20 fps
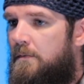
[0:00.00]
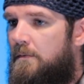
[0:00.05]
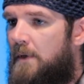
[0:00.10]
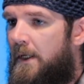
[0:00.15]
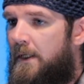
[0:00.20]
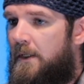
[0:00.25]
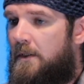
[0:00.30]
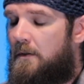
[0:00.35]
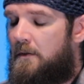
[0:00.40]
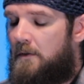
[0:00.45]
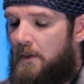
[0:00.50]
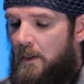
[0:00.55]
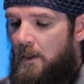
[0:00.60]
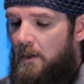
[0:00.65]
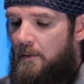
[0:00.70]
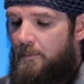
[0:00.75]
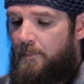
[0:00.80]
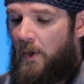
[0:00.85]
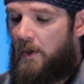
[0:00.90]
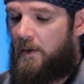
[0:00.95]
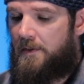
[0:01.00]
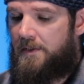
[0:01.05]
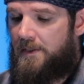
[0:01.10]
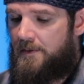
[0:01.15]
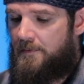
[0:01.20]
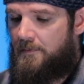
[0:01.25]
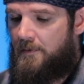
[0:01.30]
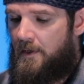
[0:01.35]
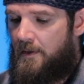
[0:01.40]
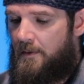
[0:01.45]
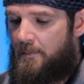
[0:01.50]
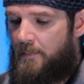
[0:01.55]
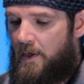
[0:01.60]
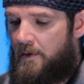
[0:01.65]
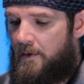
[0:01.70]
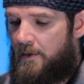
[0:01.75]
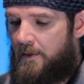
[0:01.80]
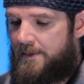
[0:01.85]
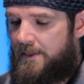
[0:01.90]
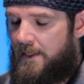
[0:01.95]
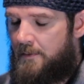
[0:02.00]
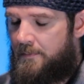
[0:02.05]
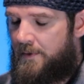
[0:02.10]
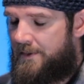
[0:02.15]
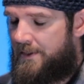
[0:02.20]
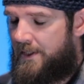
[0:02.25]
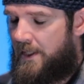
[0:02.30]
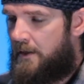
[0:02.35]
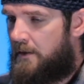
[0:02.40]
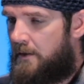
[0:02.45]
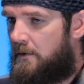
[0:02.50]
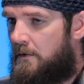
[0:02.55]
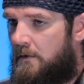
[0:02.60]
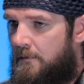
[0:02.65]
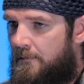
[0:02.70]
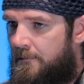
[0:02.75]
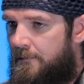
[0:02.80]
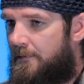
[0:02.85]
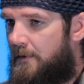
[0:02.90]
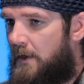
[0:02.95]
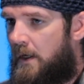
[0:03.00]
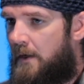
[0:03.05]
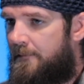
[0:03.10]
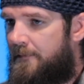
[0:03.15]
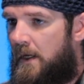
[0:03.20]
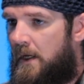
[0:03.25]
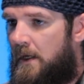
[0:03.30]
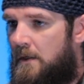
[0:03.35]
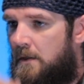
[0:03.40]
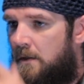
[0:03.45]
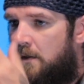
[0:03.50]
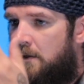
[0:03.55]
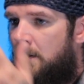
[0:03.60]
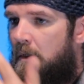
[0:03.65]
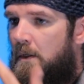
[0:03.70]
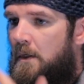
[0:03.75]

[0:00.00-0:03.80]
Like Parks is one of the better examples that I know of offhand